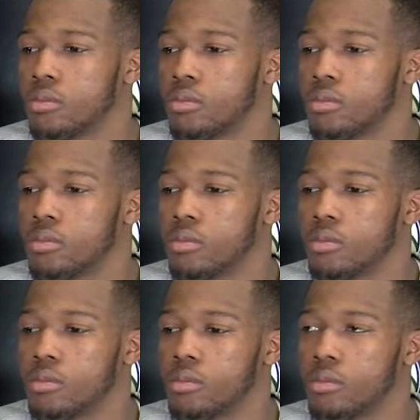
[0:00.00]

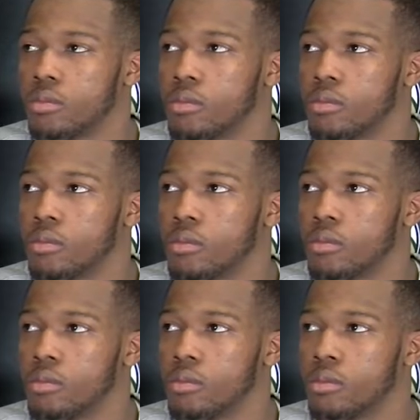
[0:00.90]

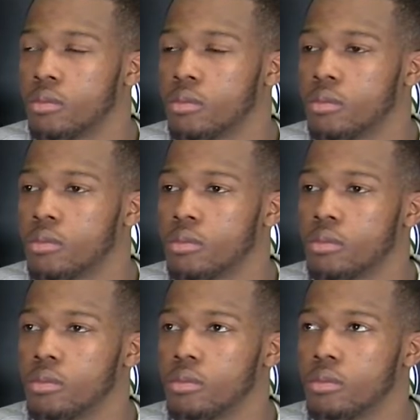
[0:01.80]

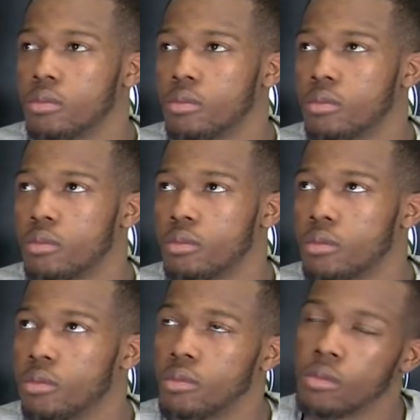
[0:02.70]

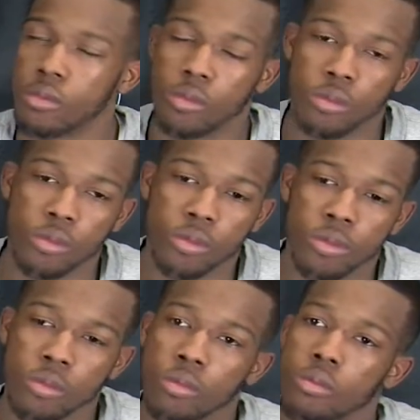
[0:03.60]

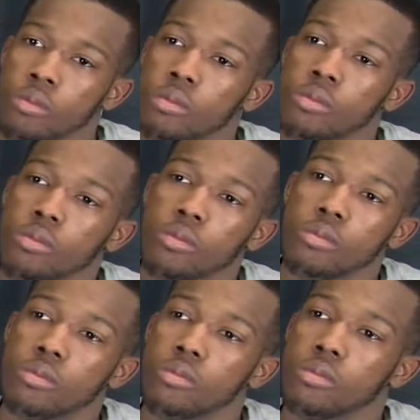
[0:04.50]

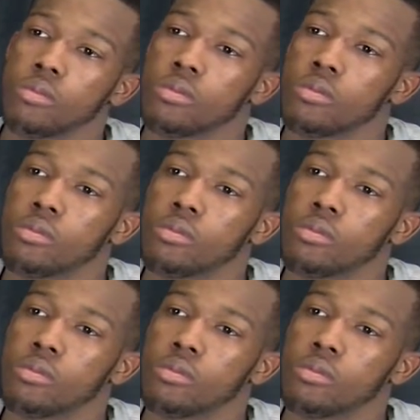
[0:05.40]
This person isn't speaking.